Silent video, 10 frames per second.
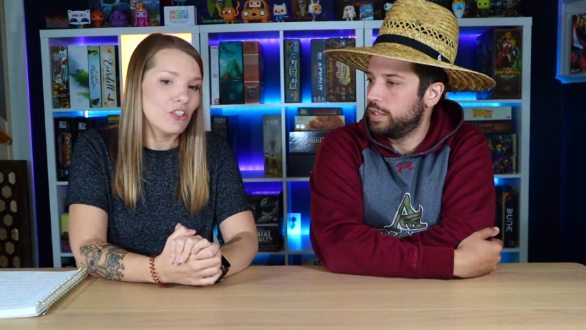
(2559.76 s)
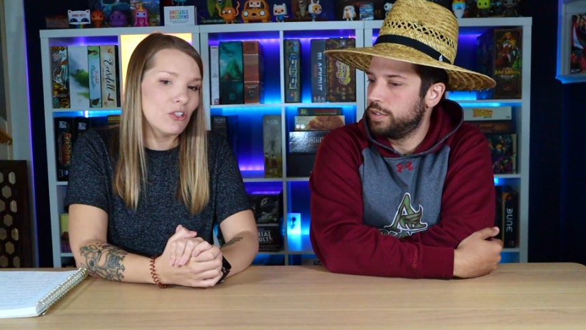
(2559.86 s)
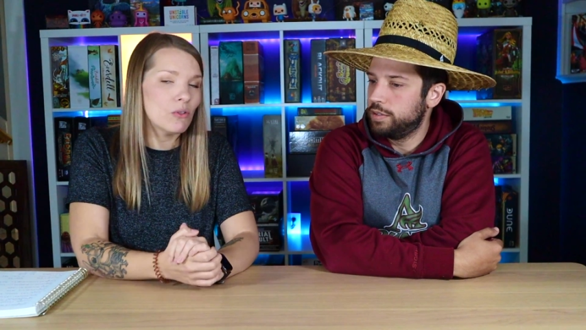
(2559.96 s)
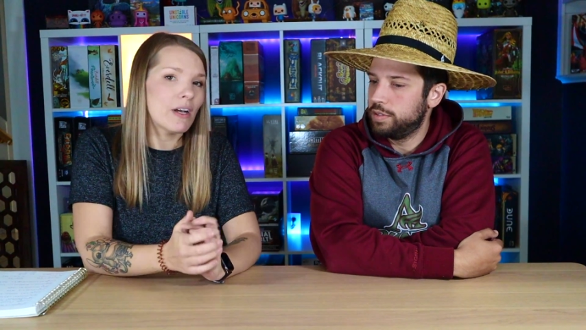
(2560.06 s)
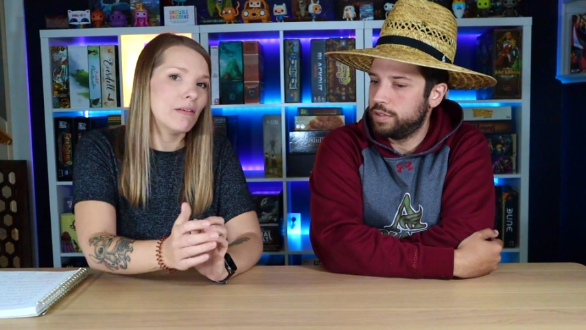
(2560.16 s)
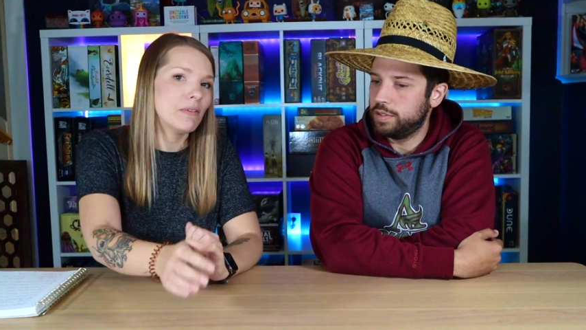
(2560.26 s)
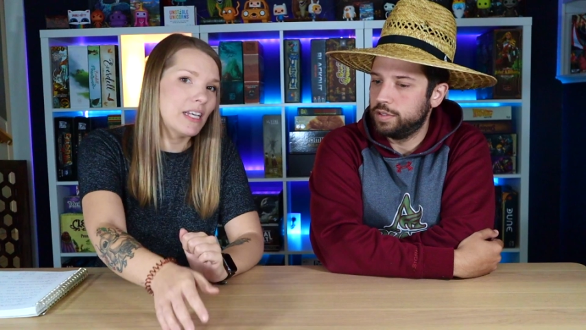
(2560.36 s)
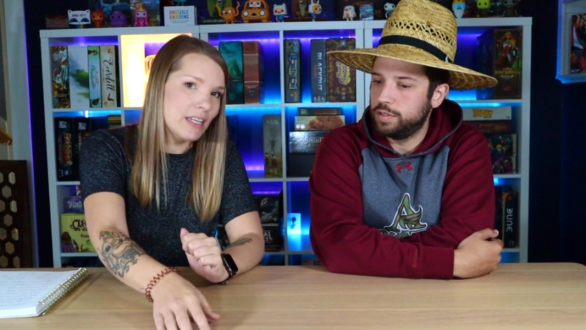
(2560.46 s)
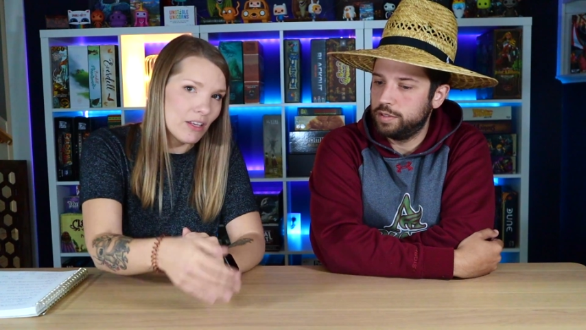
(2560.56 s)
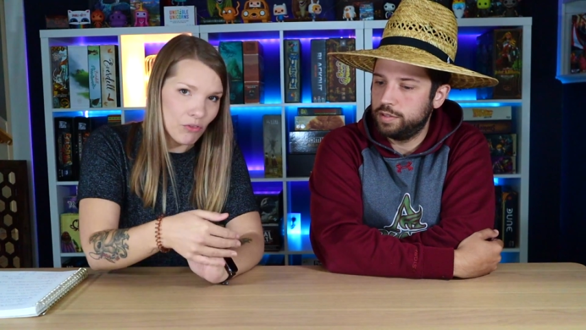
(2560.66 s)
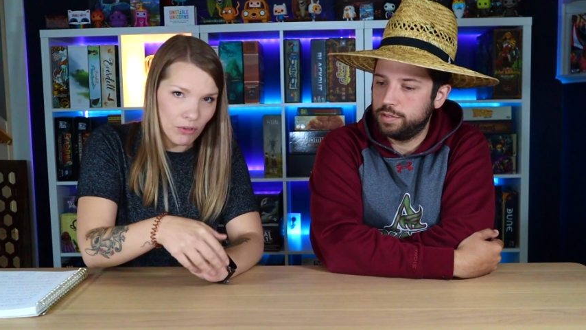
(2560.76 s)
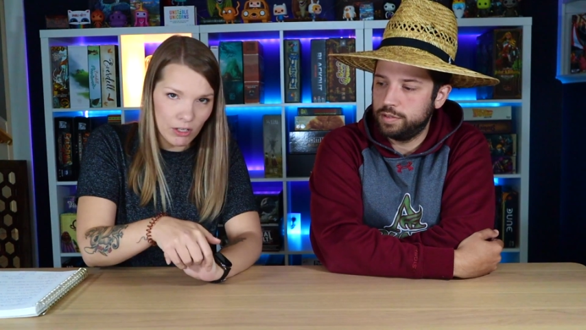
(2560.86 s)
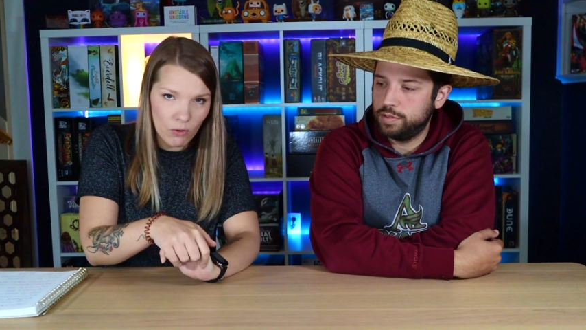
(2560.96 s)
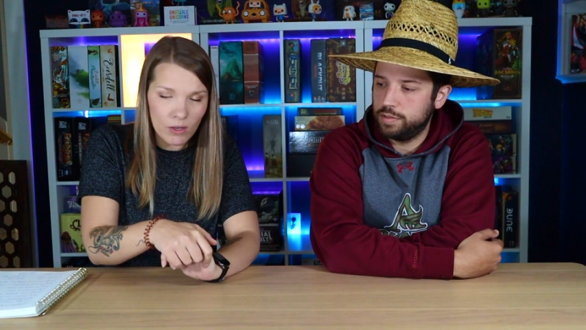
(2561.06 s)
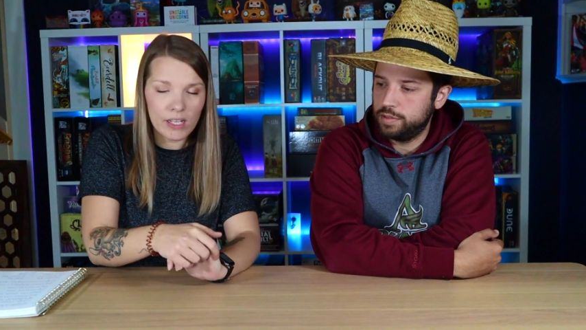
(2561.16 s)
Speaker 1: the Duke, I'm taking three
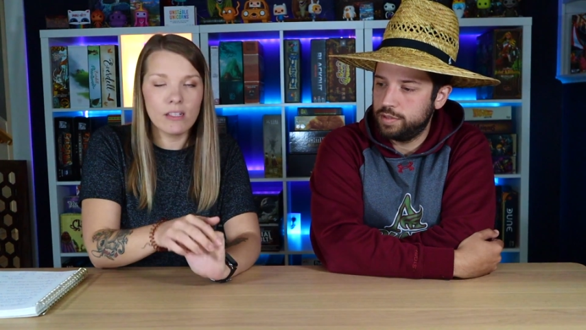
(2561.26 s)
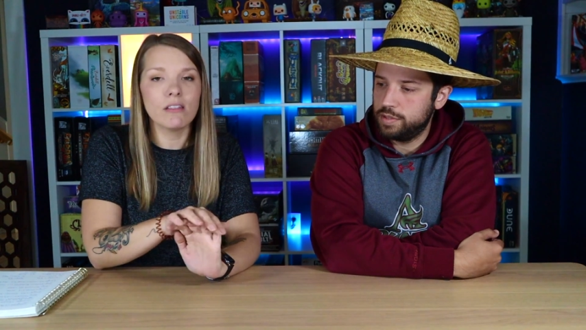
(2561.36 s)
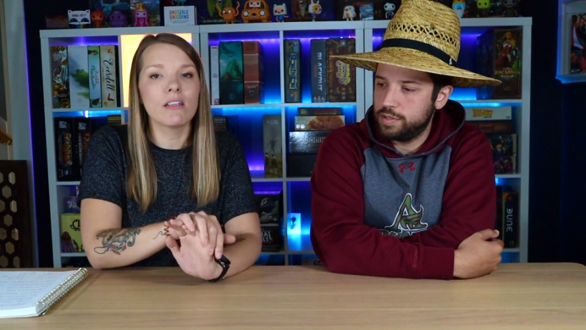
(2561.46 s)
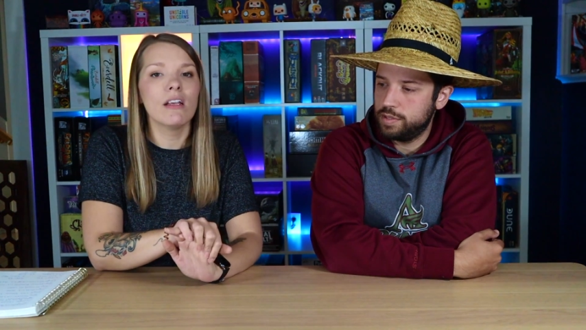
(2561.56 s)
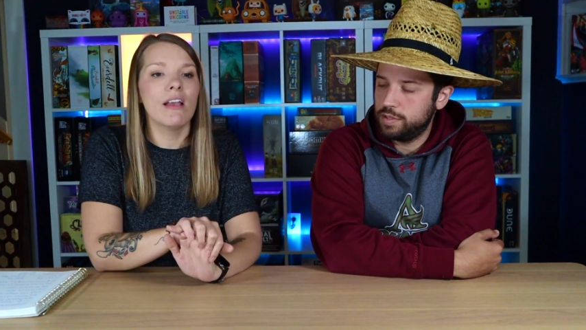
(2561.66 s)
coins.